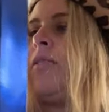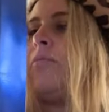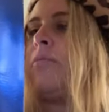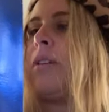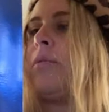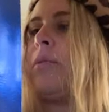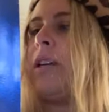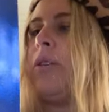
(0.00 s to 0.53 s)

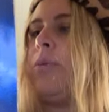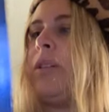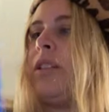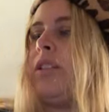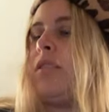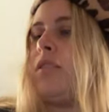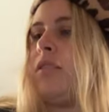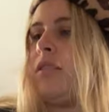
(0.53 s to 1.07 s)
Maybe I
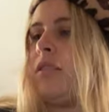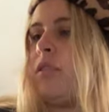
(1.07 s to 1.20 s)
will.